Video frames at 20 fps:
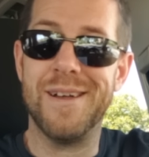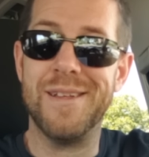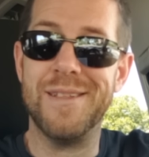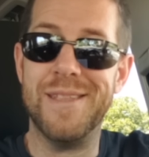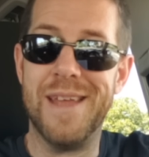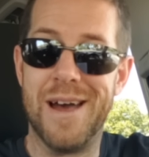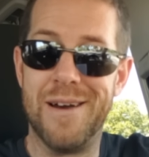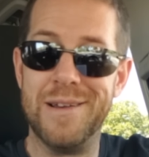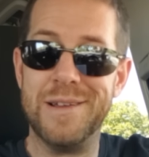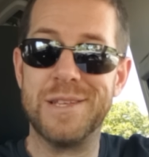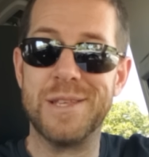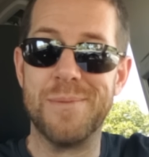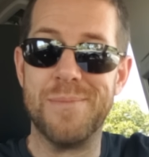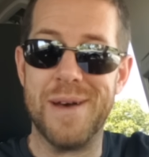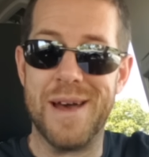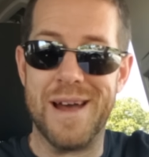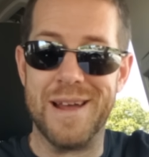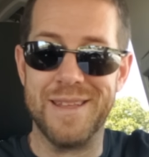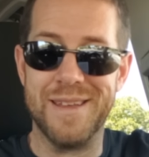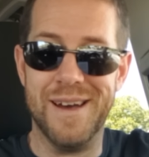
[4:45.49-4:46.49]
Now he's the
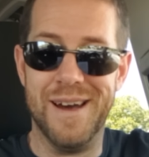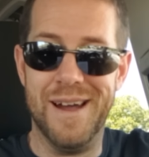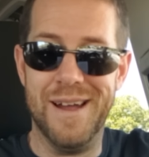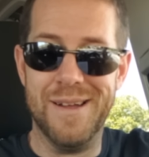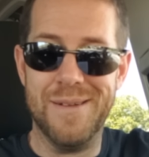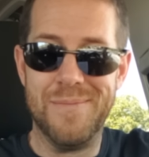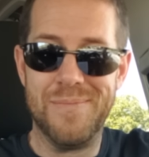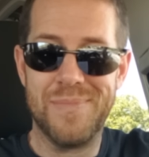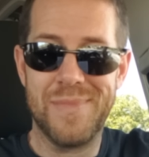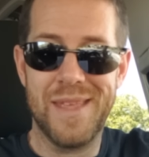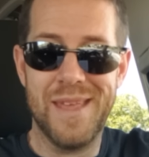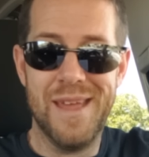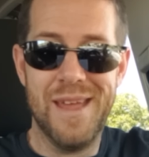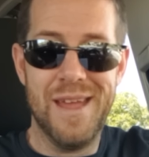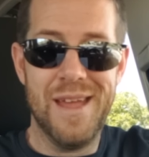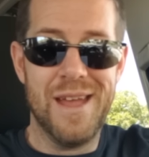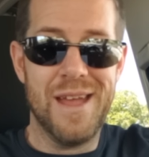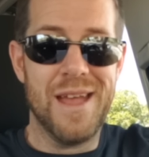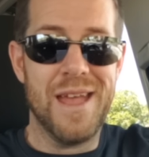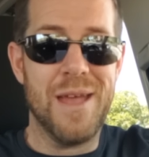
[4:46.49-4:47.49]
bad guy.
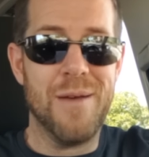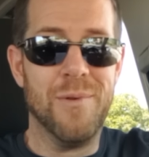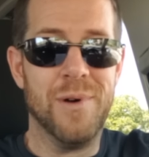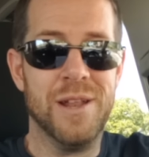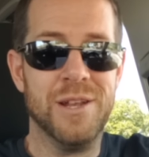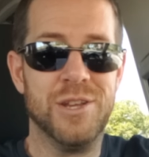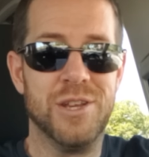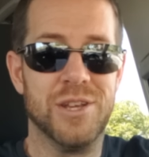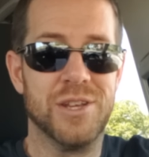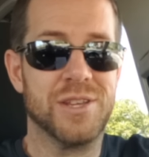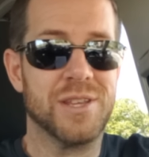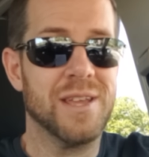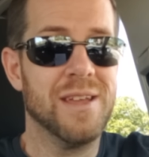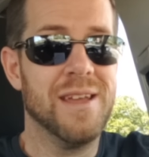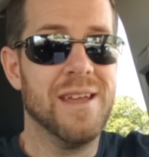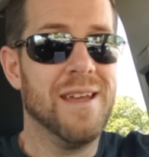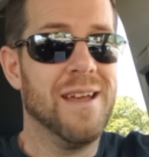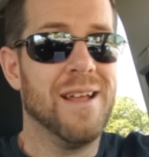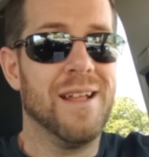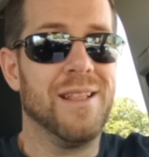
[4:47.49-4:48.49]
He wouldn't just
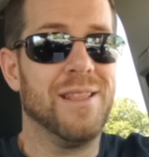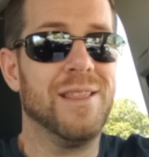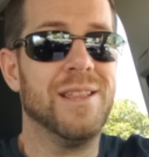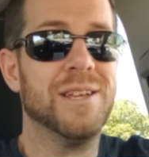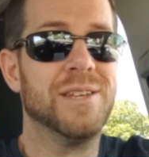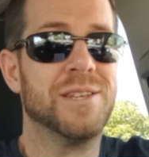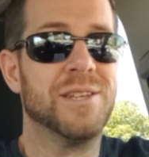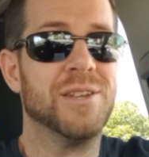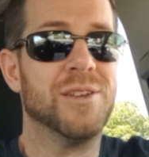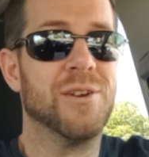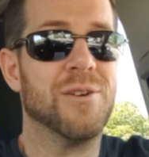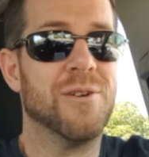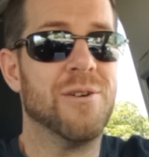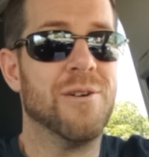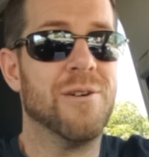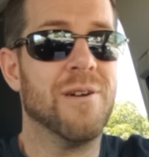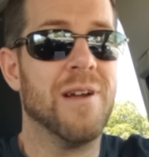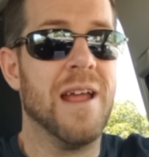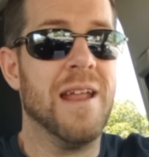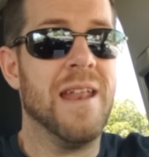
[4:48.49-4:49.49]
listen to
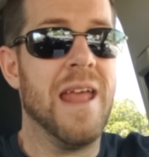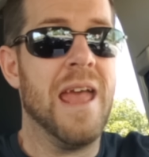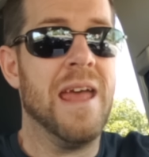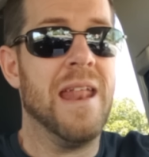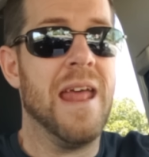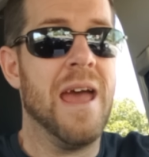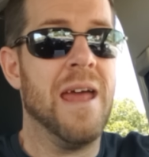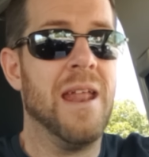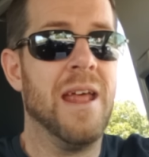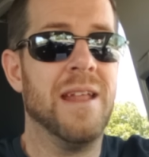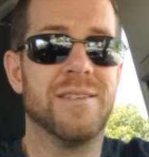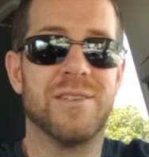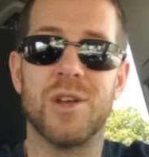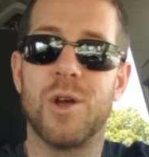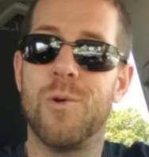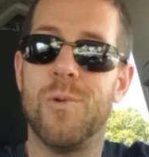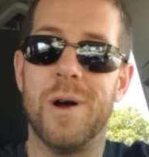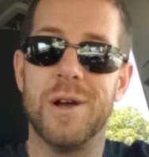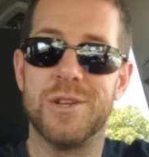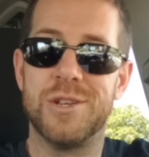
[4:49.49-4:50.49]
her and, and, and it's a
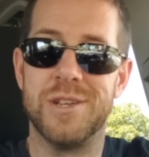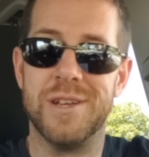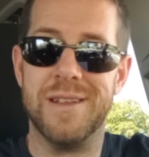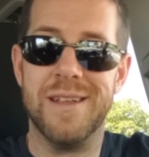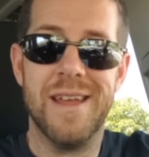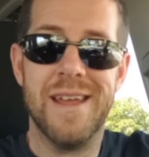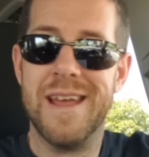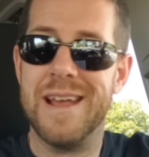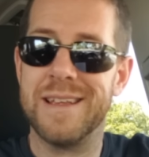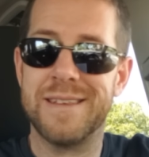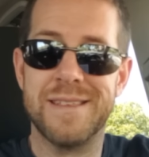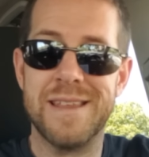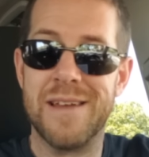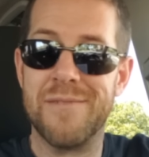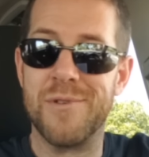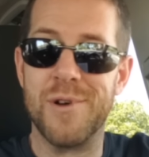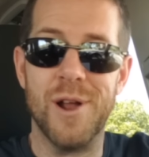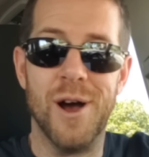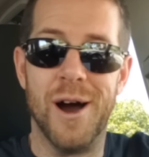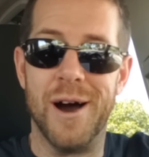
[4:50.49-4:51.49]
question. It's
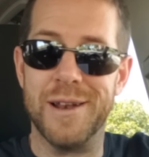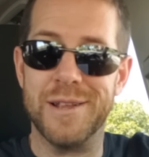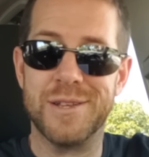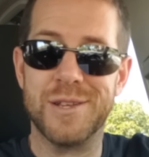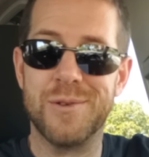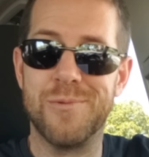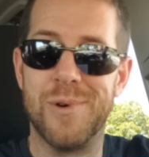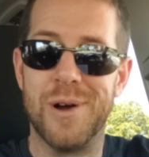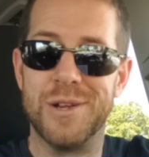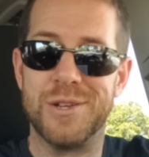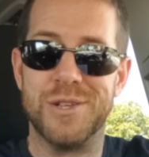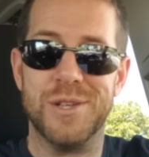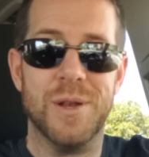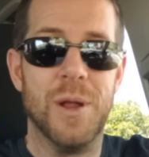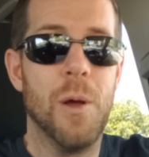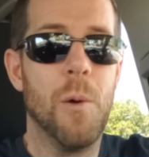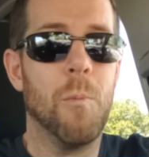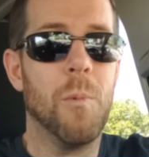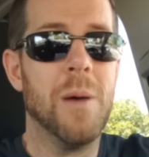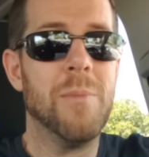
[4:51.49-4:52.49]
never an honest question.
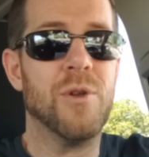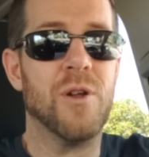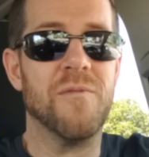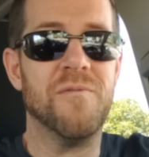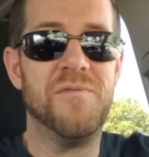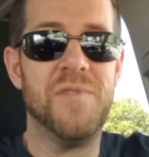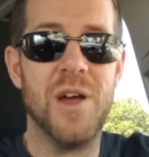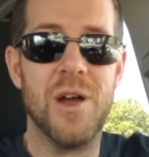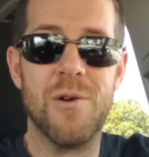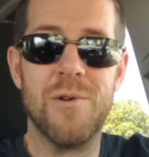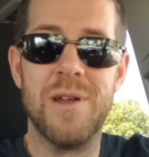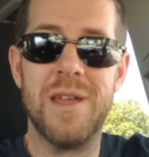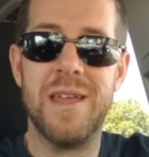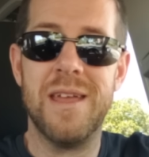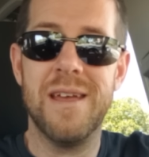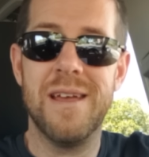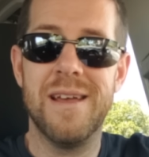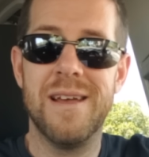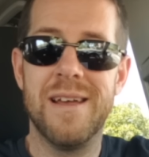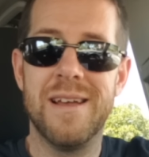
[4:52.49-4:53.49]
Women are very
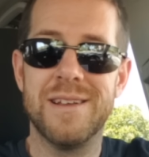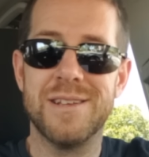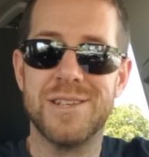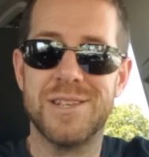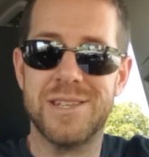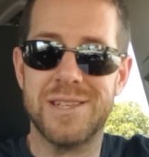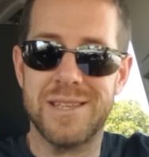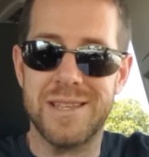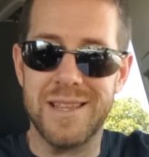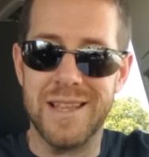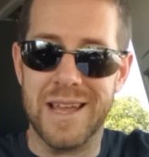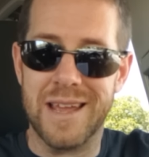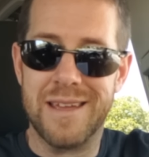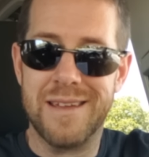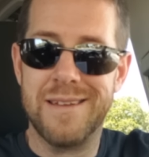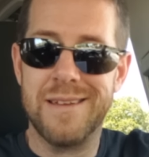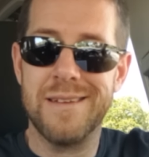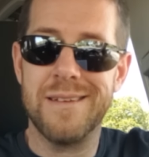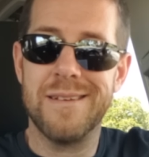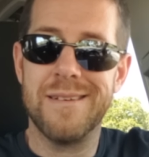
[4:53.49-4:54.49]

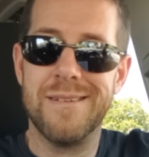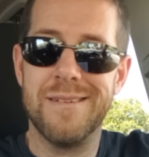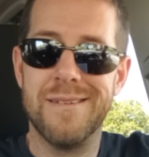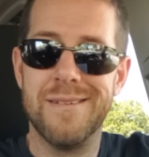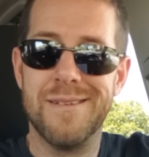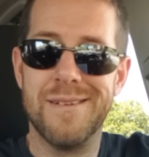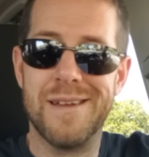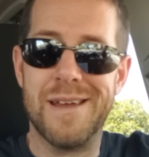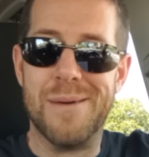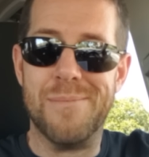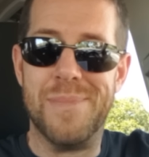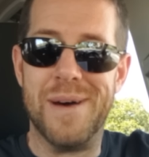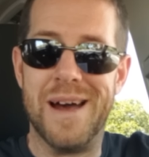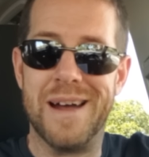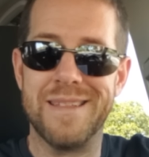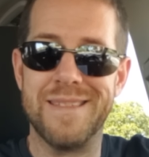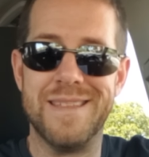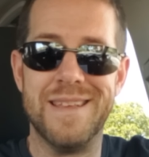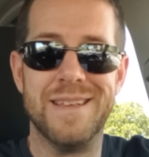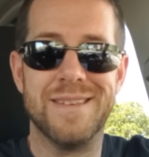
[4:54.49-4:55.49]
slick
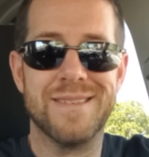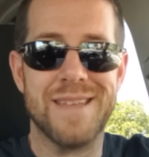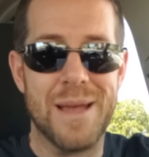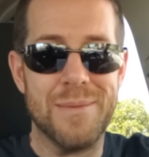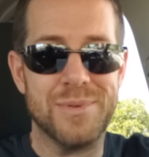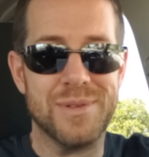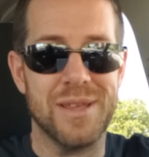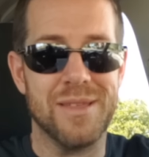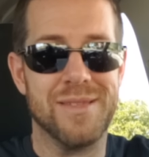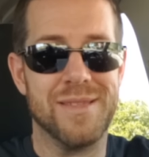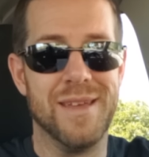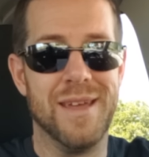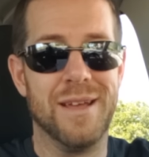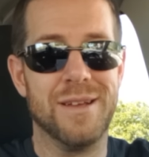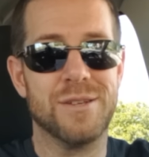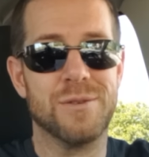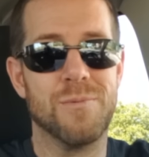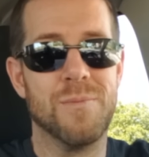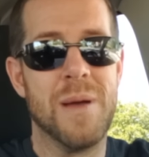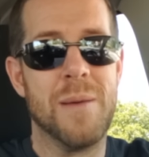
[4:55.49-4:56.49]
about these types of
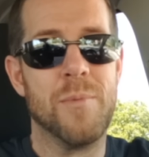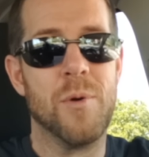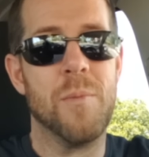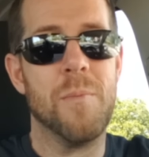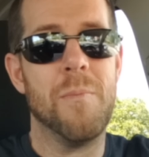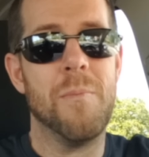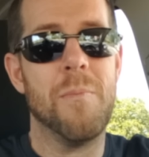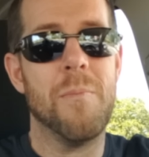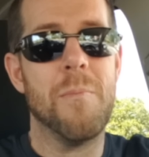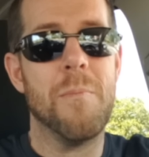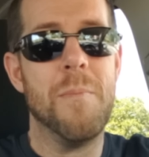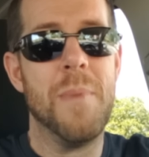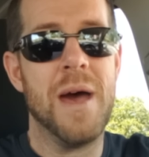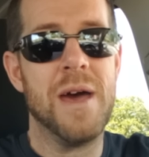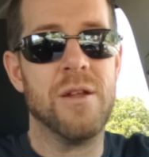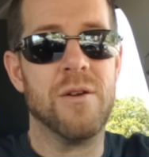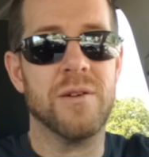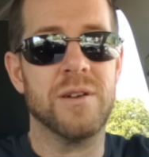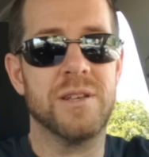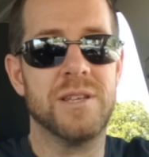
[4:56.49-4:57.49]
things. Remember,
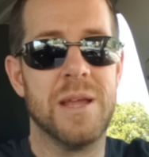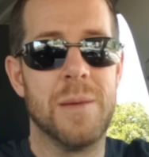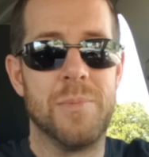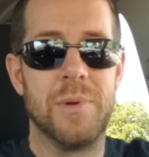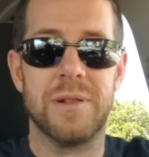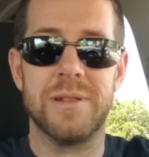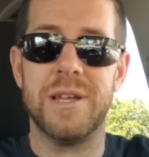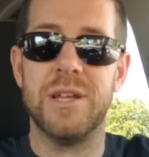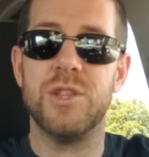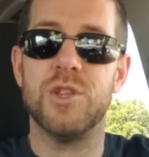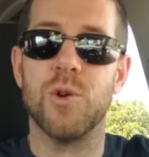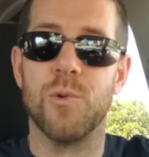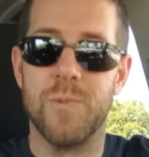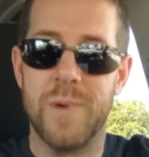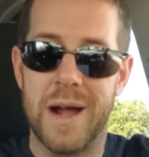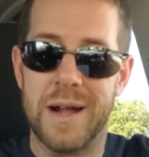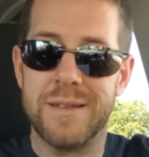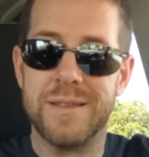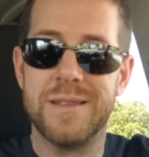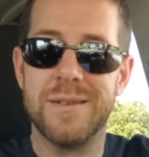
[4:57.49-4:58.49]
men are typically
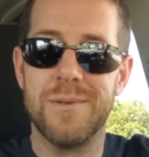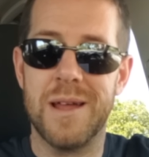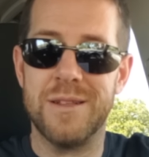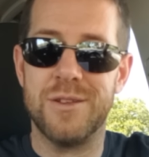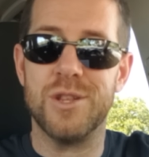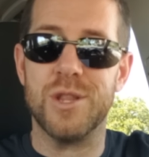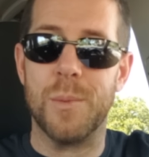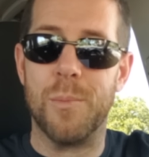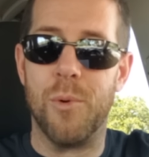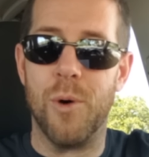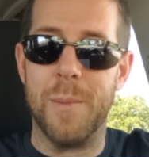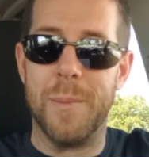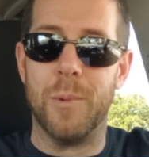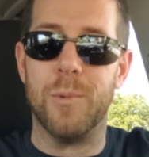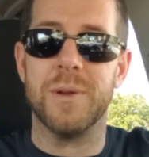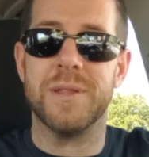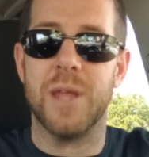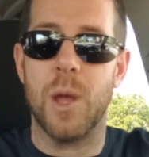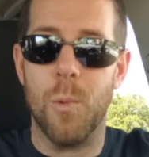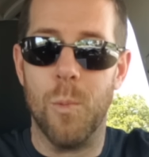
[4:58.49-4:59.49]
direct and to the point about
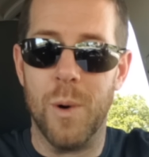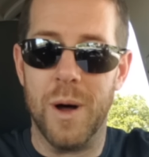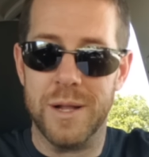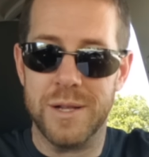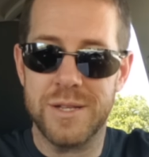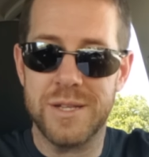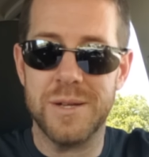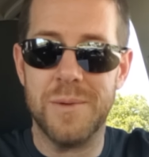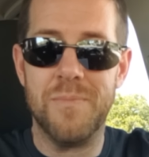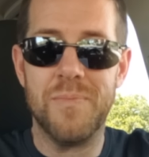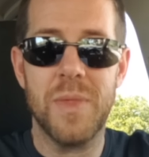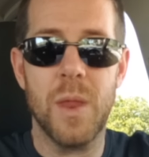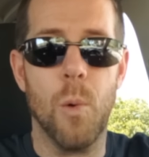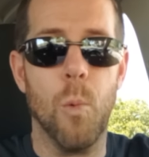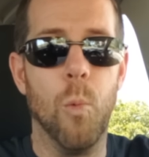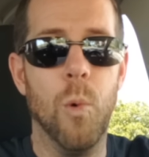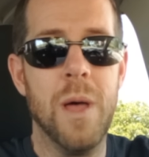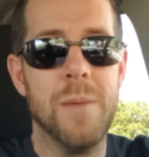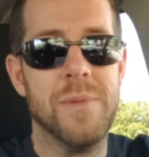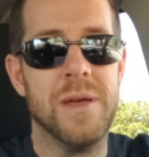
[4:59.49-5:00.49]
what they want.
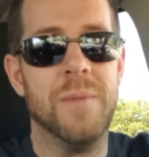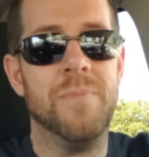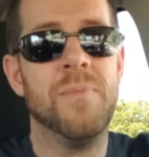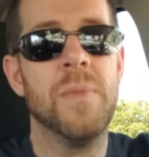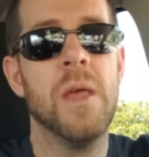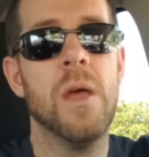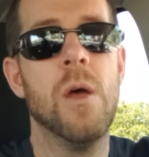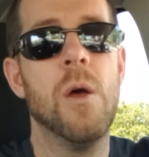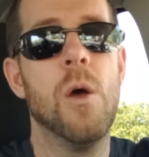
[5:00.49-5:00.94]
Women